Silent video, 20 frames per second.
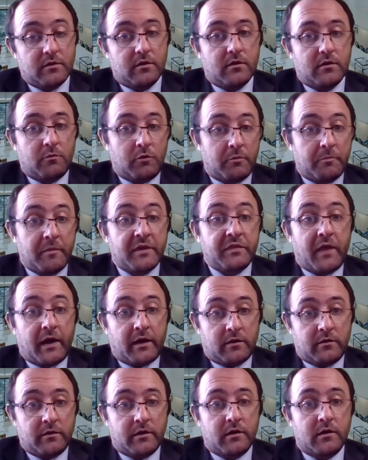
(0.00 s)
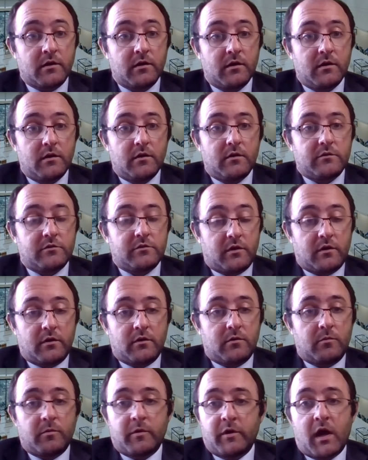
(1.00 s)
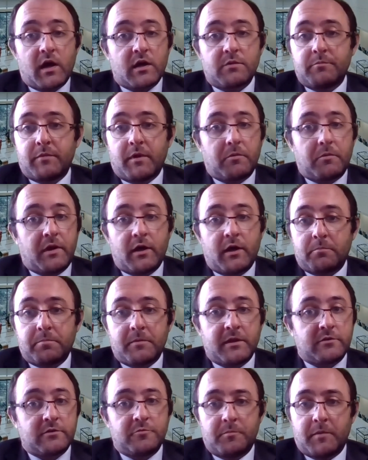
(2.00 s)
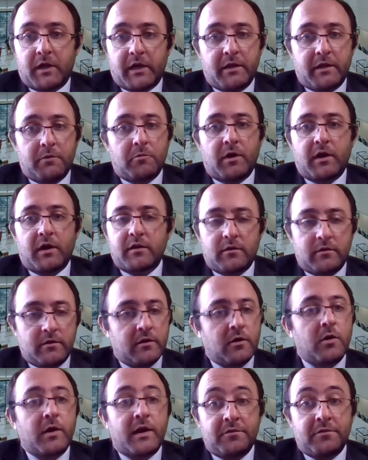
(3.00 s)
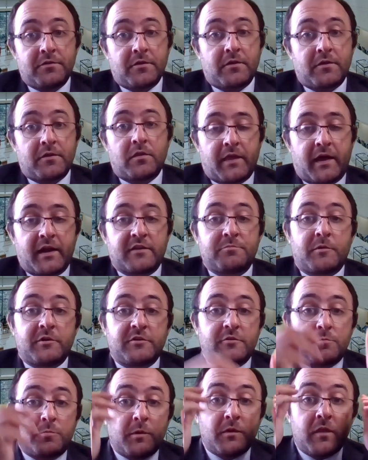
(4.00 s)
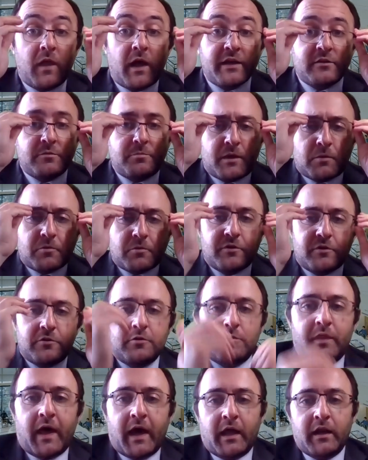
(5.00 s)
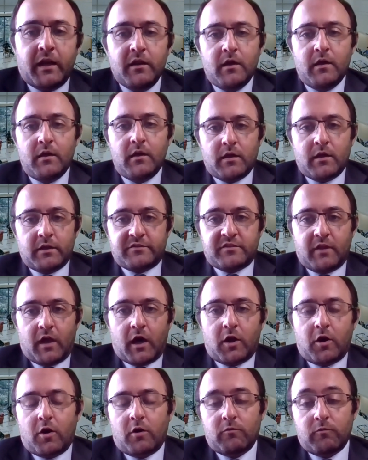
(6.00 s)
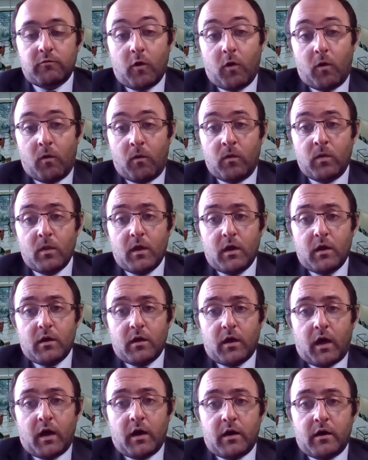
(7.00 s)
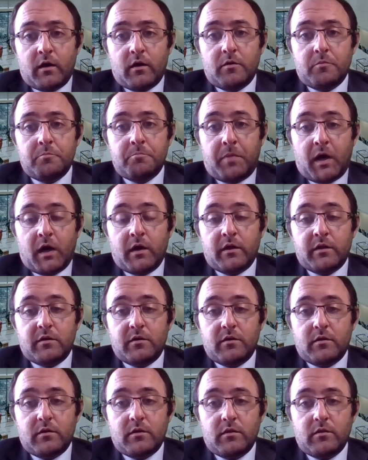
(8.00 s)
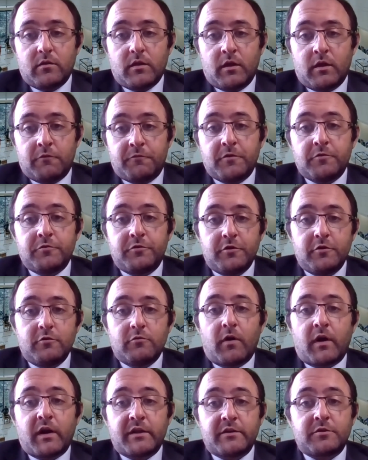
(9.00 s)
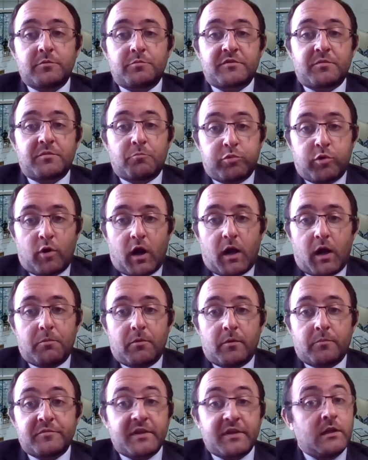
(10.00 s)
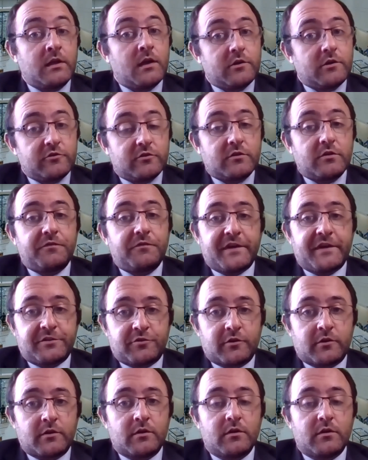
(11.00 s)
I want to make that clear. So we're not going to be able to help get you money. We're not going to, anything like that. As much as we'd like to be able to do that, it's not our role. But if you do run into some problems, and not just eviction,